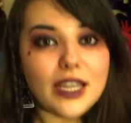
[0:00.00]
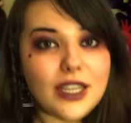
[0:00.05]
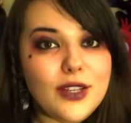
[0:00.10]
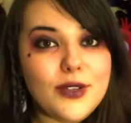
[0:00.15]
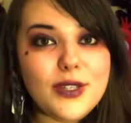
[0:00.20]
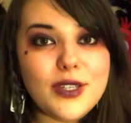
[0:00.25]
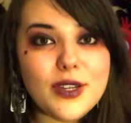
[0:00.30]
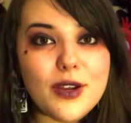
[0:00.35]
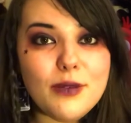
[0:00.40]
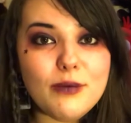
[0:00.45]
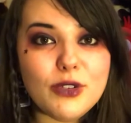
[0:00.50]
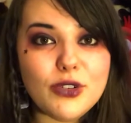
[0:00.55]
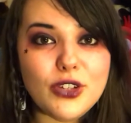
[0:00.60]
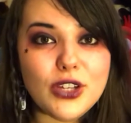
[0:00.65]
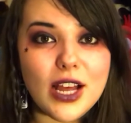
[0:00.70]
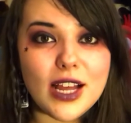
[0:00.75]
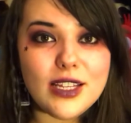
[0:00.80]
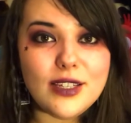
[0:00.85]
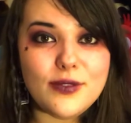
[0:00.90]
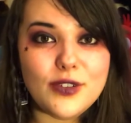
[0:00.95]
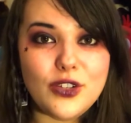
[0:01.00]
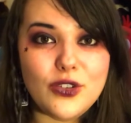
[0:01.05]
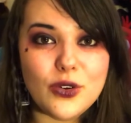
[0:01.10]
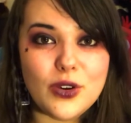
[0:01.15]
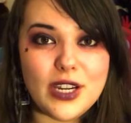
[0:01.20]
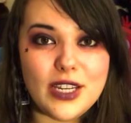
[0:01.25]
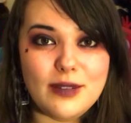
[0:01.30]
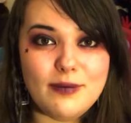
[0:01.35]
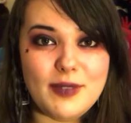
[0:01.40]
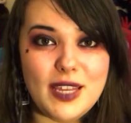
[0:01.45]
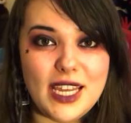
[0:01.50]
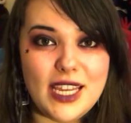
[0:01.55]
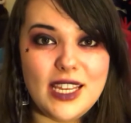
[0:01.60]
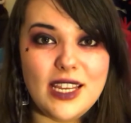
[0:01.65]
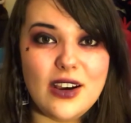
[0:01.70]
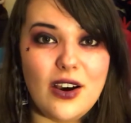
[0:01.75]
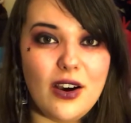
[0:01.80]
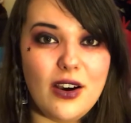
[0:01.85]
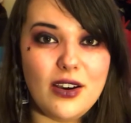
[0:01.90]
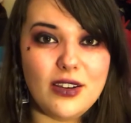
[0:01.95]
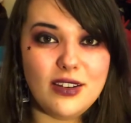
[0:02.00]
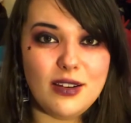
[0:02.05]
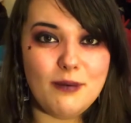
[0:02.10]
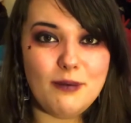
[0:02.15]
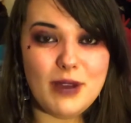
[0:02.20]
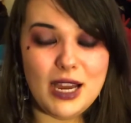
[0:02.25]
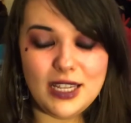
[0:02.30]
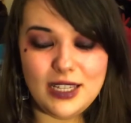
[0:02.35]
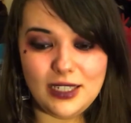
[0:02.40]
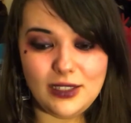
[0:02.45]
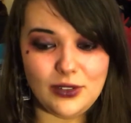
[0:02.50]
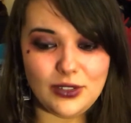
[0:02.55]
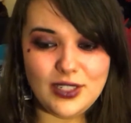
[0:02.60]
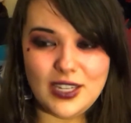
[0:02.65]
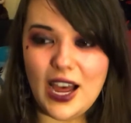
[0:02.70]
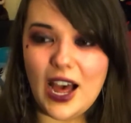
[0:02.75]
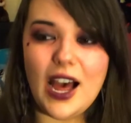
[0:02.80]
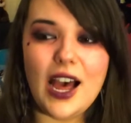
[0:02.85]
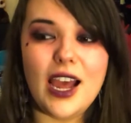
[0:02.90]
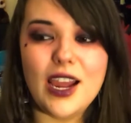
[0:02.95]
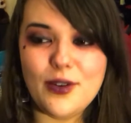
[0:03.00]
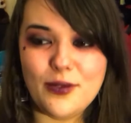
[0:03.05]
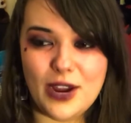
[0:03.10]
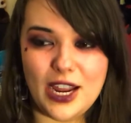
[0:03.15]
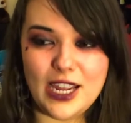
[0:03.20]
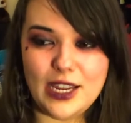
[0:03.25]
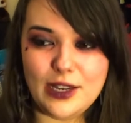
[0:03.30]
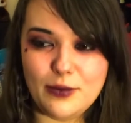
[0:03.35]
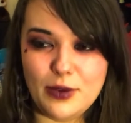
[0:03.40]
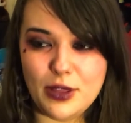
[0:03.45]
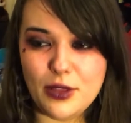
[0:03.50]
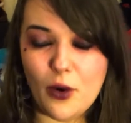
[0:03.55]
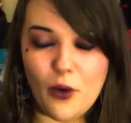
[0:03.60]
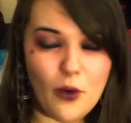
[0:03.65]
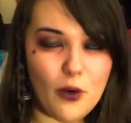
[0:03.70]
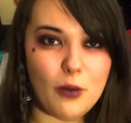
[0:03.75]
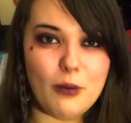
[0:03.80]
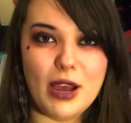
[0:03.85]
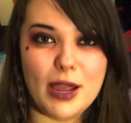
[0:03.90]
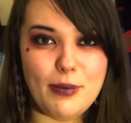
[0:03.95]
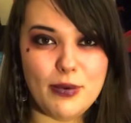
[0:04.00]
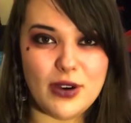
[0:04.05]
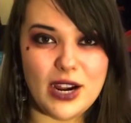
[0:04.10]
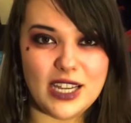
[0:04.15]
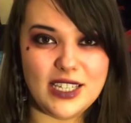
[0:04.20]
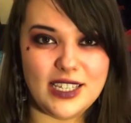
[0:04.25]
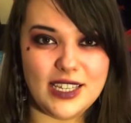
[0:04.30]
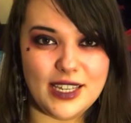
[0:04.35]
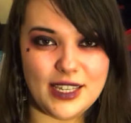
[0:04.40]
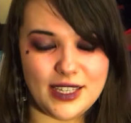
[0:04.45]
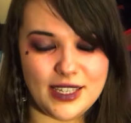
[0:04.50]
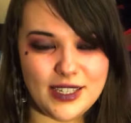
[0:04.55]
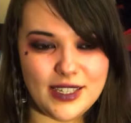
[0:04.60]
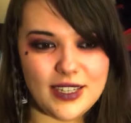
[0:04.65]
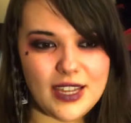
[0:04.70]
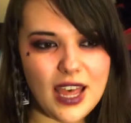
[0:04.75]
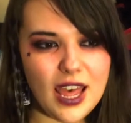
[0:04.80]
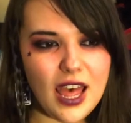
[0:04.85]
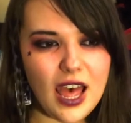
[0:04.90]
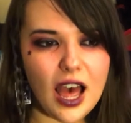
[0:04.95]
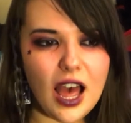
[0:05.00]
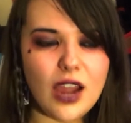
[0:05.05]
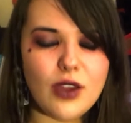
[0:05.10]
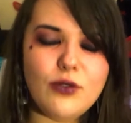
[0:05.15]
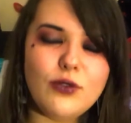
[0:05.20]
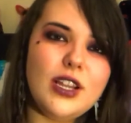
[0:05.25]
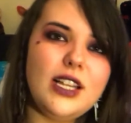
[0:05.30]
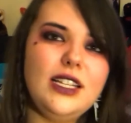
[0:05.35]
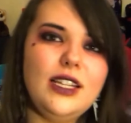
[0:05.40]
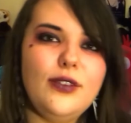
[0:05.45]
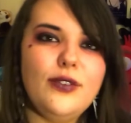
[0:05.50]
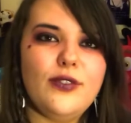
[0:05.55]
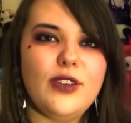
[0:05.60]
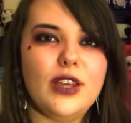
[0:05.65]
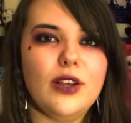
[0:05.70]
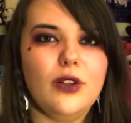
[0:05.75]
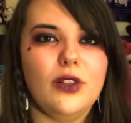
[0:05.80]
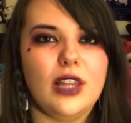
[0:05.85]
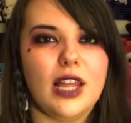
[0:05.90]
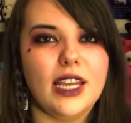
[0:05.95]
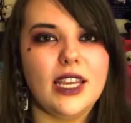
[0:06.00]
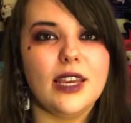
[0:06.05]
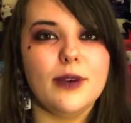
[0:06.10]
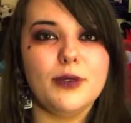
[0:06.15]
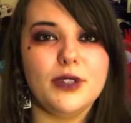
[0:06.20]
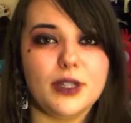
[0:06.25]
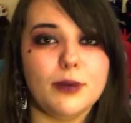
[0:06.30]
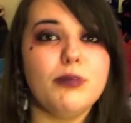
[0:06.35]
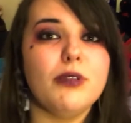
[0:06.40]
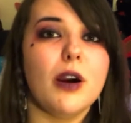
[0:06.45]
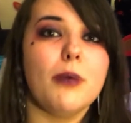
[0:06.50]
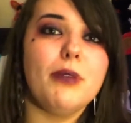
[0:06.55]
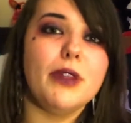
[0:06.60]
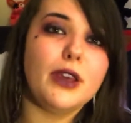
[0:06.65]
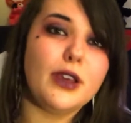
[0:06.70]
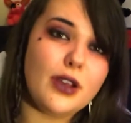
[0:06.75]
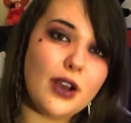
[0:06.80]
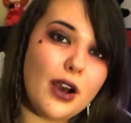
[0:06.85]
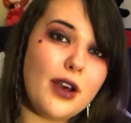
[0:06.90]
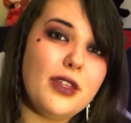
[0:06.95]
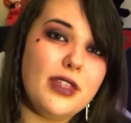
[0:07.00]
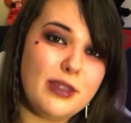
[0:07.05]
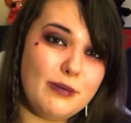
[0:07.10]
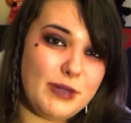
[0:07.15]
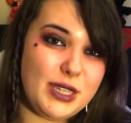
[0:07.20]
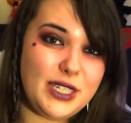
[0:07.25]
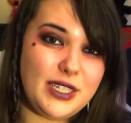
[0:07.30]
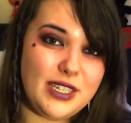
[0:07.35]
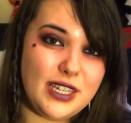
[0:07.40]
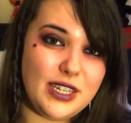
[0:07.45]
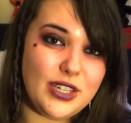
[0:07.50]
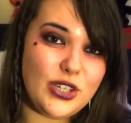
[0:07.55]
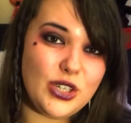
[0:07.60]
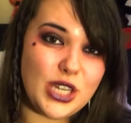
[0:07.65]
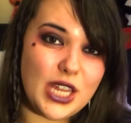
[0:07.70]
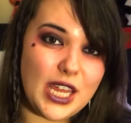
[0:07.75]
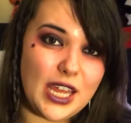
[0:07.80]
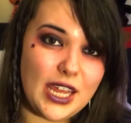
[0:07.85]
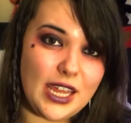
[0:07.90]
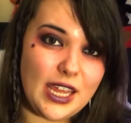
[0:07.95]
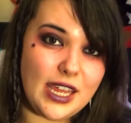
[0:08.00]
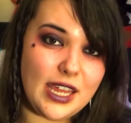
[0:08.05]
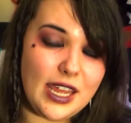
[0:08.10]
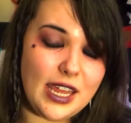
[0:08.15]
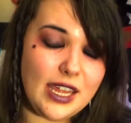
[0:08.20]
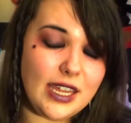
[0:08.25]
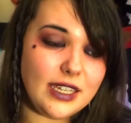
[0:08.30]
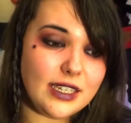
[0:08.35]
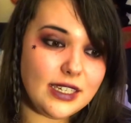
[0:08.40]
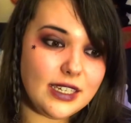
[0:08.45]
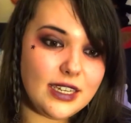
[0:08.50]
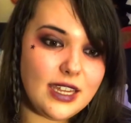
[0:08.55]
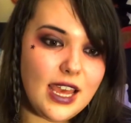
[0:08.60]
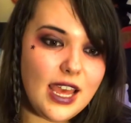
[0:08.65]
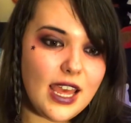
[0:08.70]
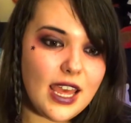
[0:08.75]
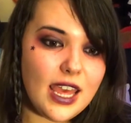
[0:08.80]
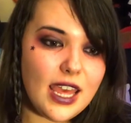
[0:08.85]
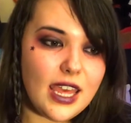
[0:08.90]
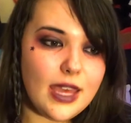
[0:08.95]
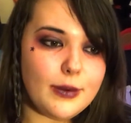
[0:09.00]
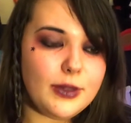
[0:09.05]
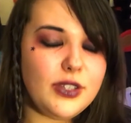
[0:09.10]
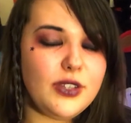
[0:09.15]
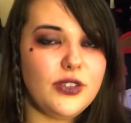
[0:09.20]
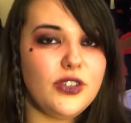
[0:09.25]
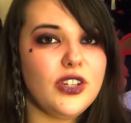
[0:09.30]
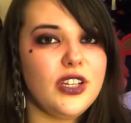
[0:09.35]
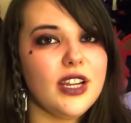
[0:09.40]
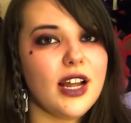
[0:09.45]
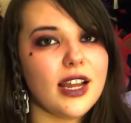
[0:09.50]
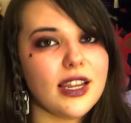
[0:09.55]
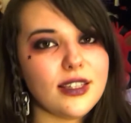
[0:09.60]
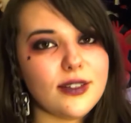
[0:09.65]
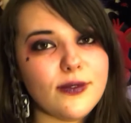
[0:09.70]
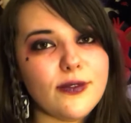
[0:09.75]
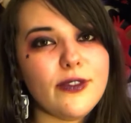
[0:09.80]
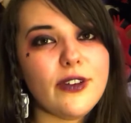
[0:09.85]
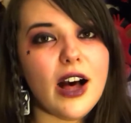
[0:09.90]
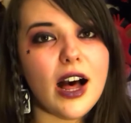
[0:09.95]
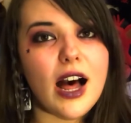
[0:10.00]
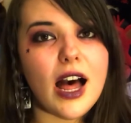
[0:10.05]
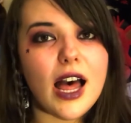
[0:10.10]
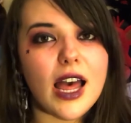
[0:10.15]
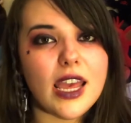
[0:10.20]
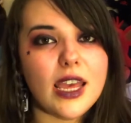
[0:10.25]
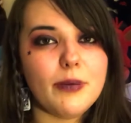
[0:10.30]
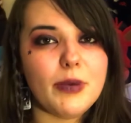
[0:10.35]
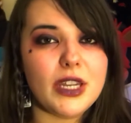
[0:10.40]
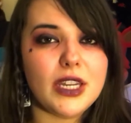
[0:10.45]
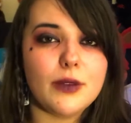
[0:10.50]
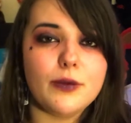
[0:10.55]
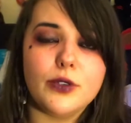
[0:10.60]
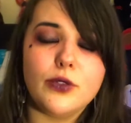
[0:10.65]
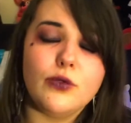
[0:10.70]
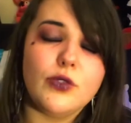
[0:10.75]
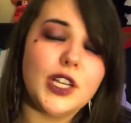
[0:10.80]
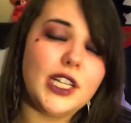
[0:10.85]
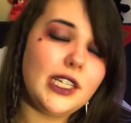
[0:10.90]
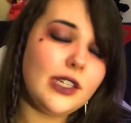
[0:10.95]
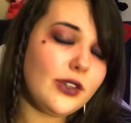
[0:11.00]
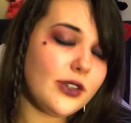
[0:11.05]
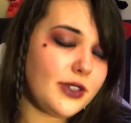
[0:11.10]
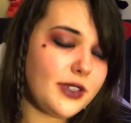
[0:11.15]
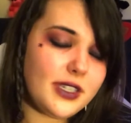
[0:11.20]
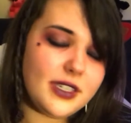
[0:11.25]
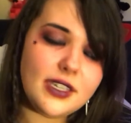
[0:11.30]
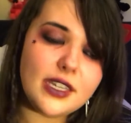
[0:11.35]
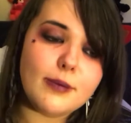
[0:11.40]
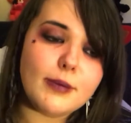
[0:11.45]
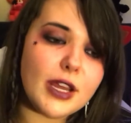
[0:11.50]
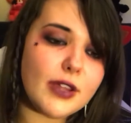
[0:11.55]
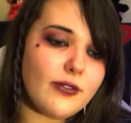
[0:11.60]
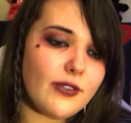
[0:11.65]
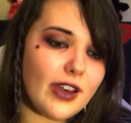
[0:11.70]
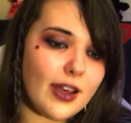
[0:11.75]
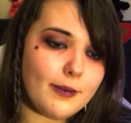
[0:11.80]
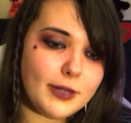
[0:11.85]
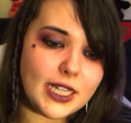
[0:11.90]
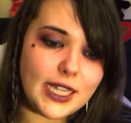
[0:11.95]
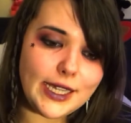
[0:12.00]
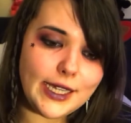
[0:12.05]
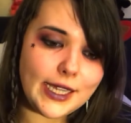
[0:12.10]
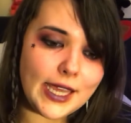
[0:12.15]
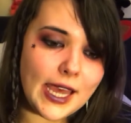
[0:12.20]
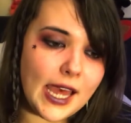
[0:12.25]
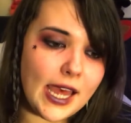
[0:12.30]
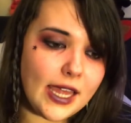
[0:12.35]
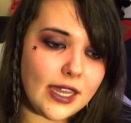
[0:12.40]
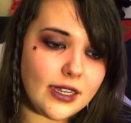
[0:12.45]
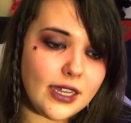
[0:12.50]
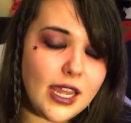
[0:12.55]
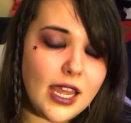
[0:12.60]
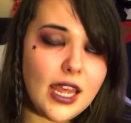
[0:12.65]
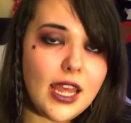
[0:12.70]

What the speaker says: you so much, guys, for joining me on my little tirade with all my presents. I really feel like it was a proper Gothmas this year, and it was such a nice vibe, and it was really good to see my family again.